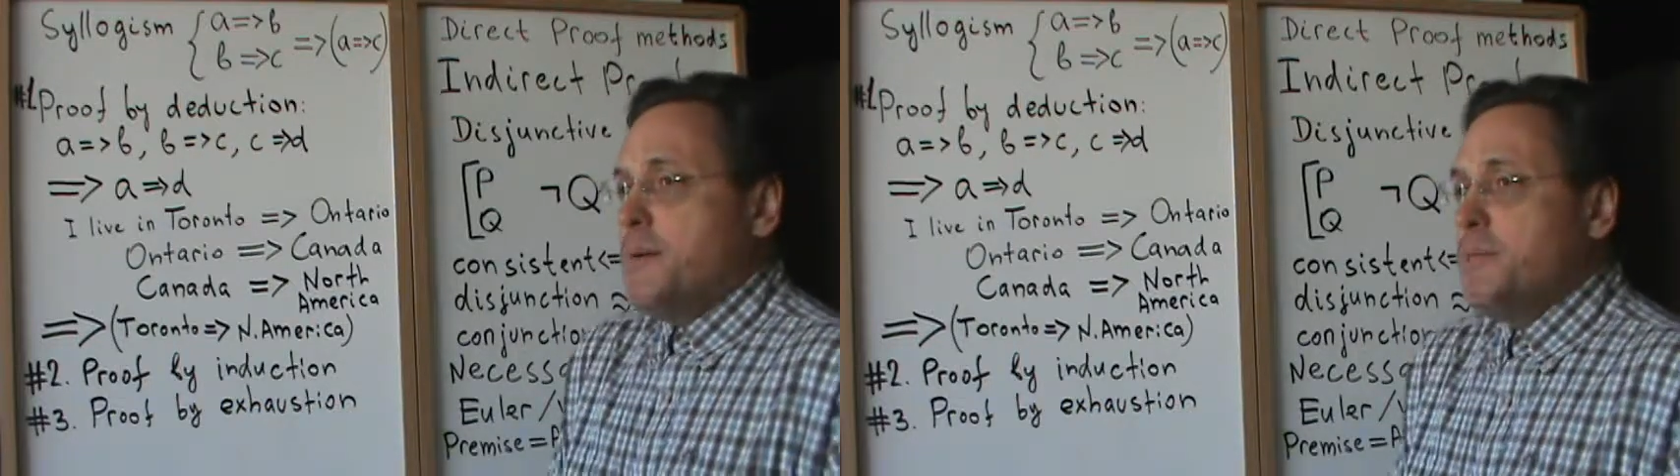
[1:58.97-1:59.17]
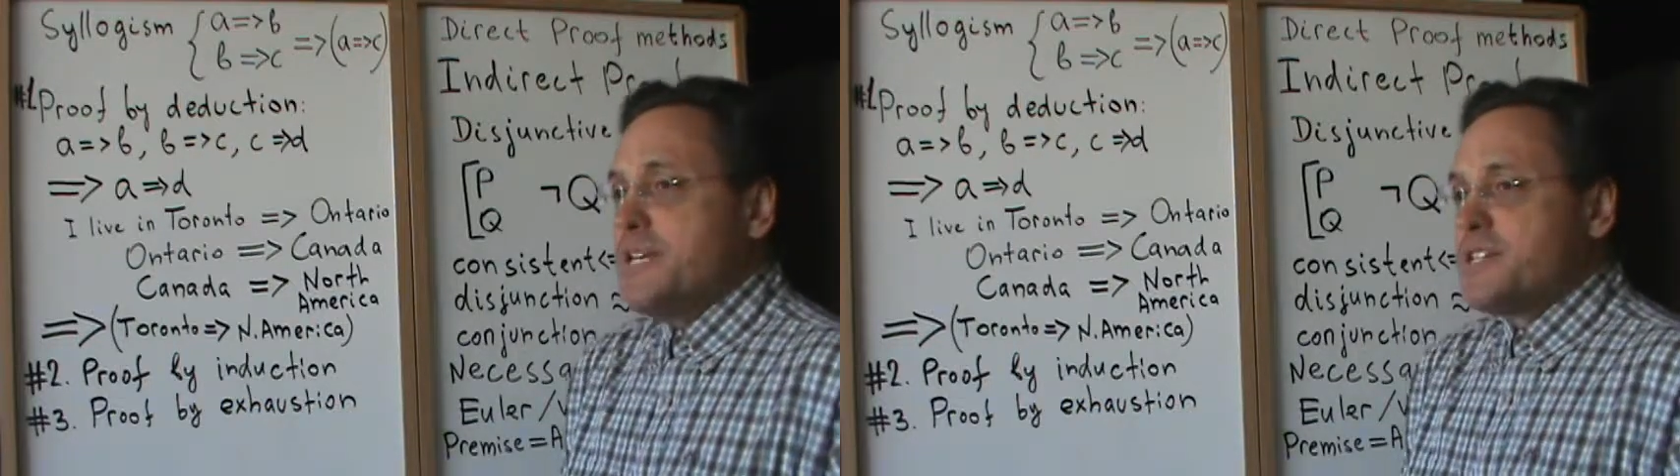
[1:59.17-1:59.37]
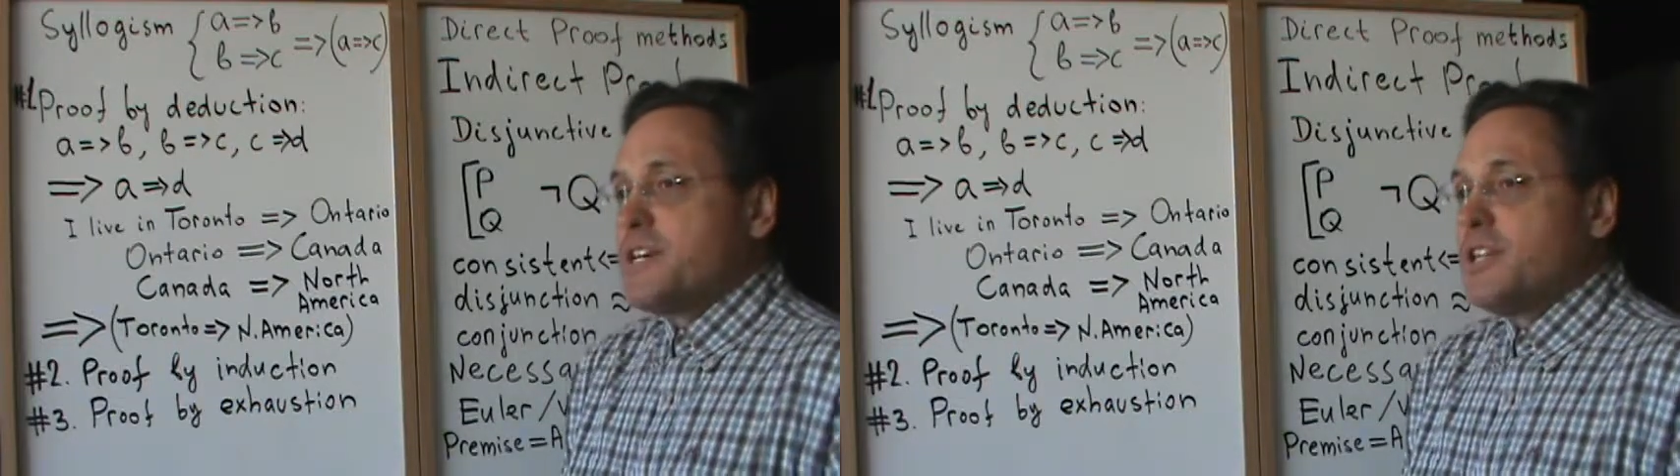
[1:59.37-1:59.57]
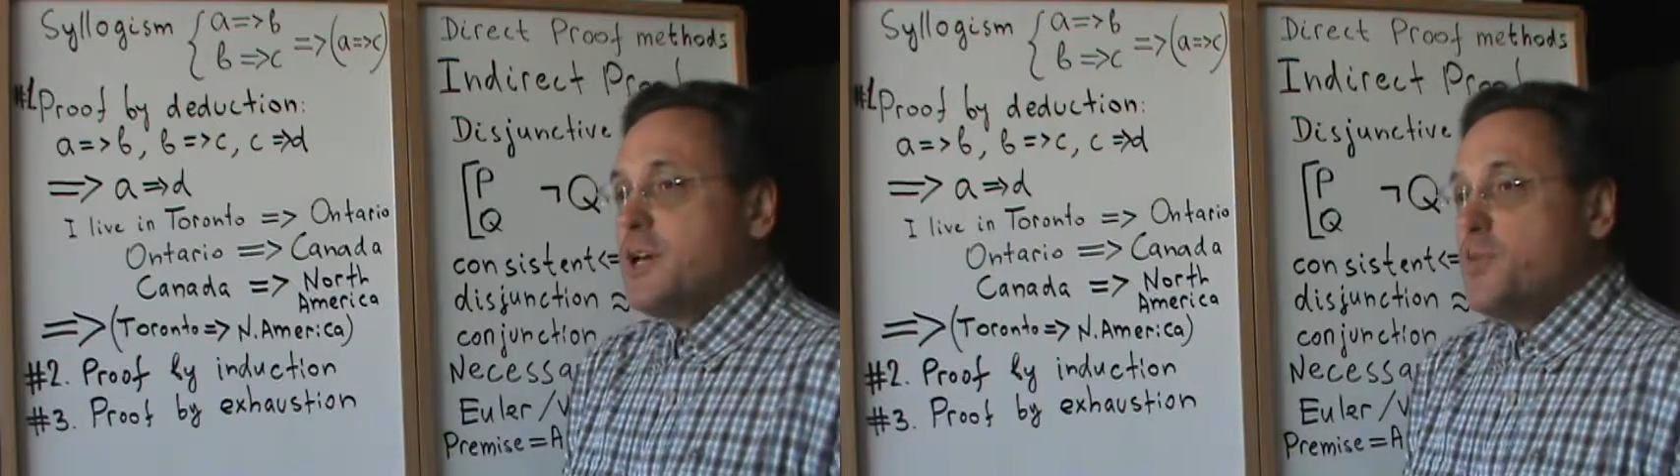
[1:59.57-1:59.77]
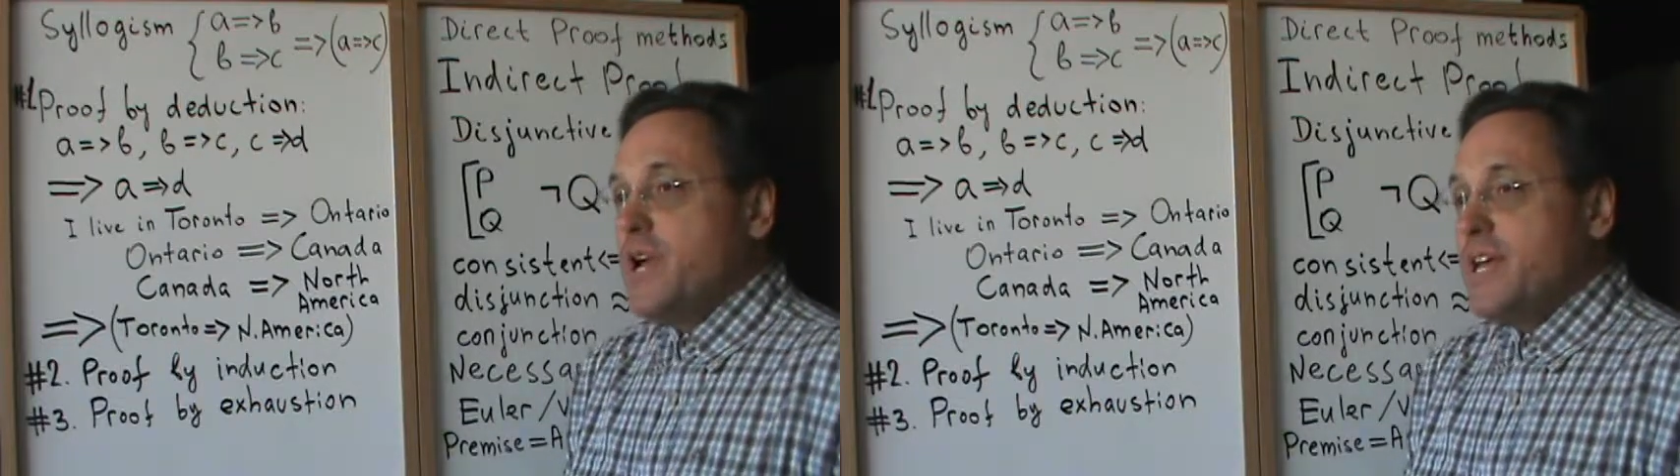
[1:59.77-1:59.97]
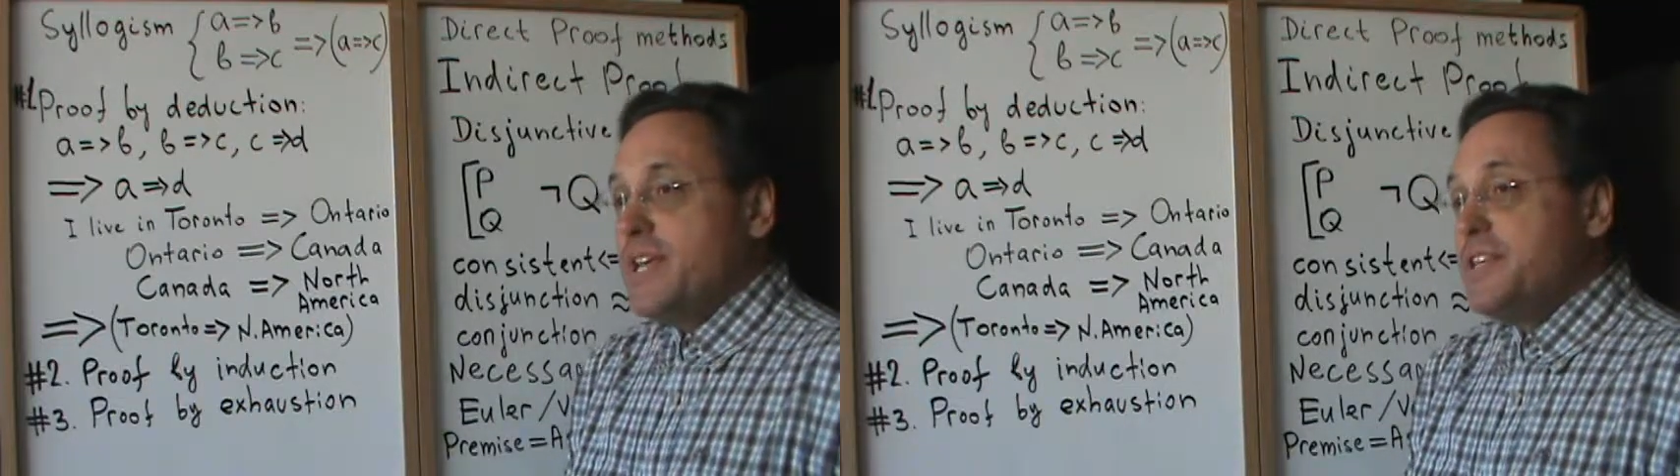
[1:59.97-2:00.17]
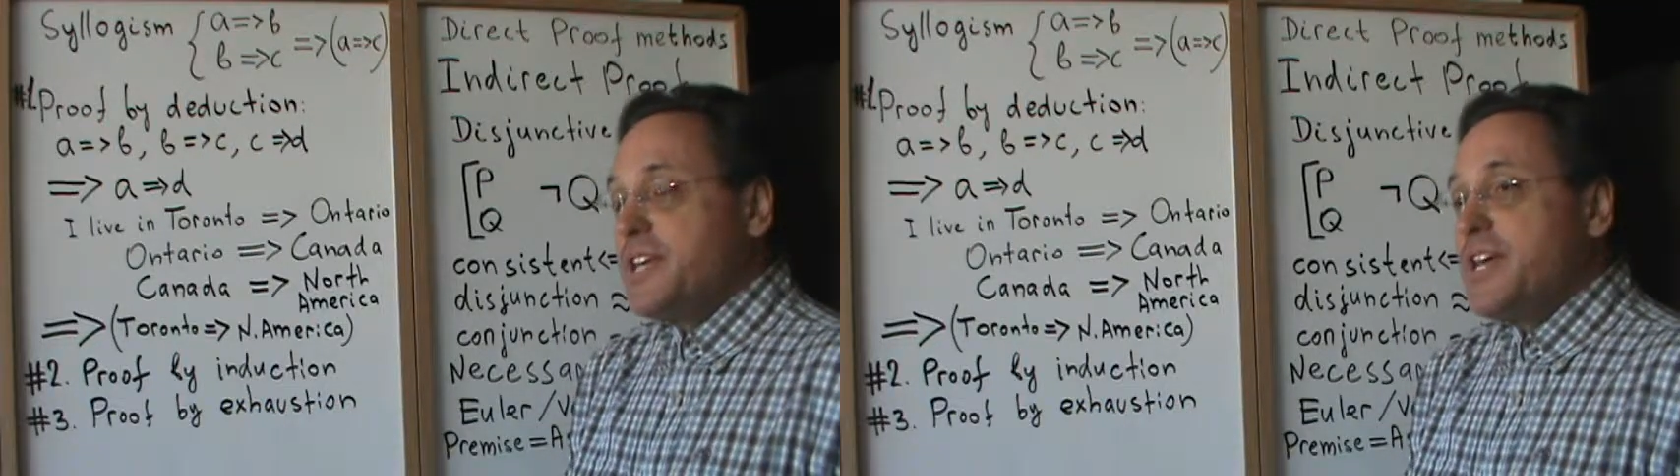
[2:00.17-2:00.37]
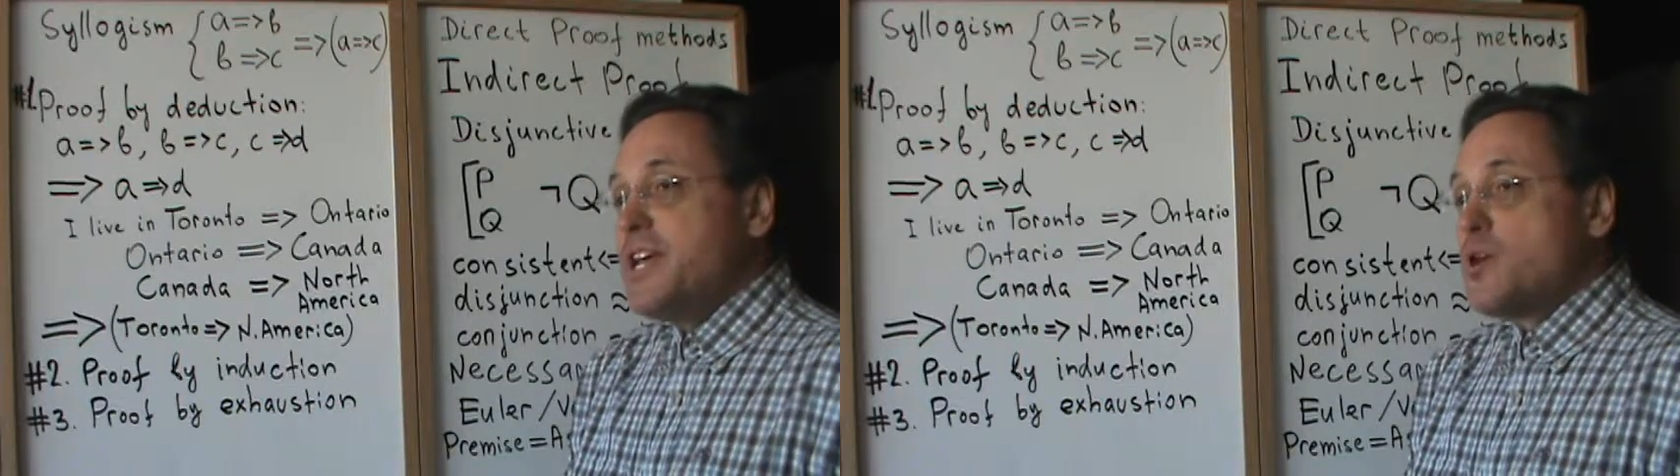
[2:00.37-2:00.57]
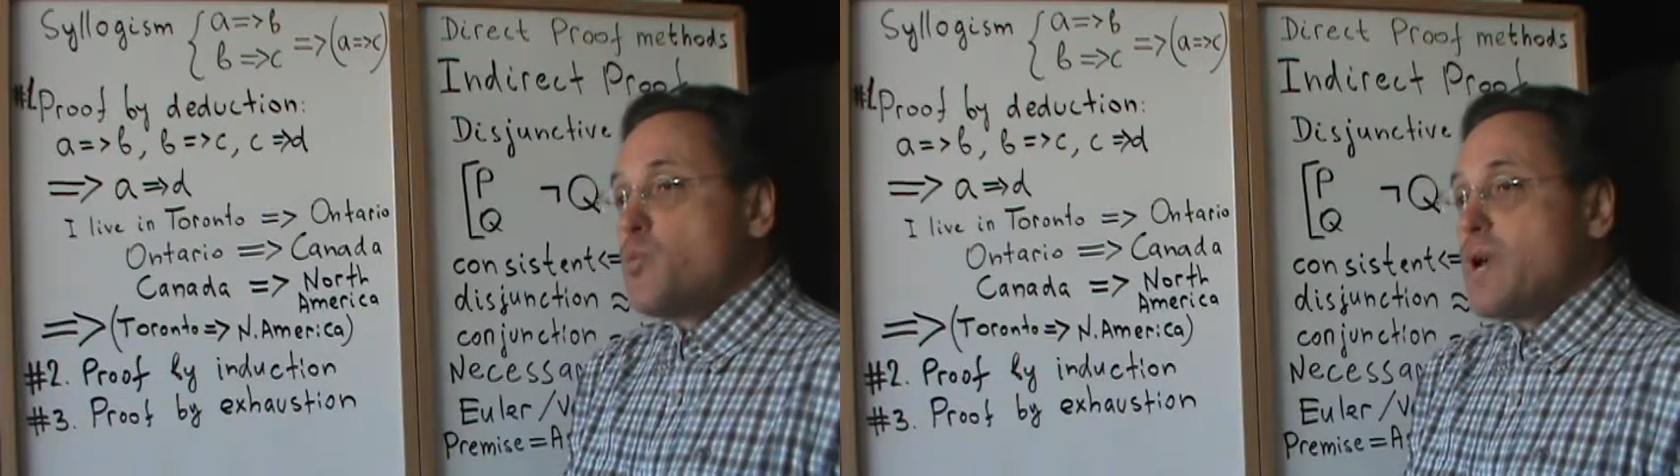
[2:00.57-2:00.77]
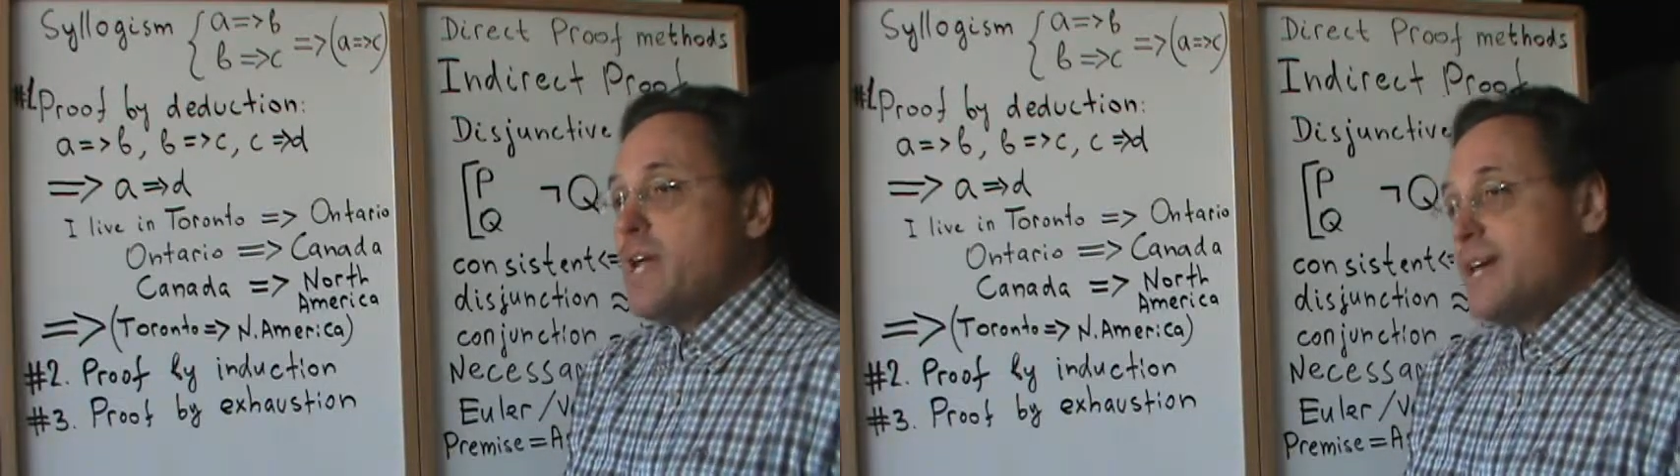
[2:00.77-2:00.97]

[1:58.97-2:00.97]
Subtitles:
Basically, in here we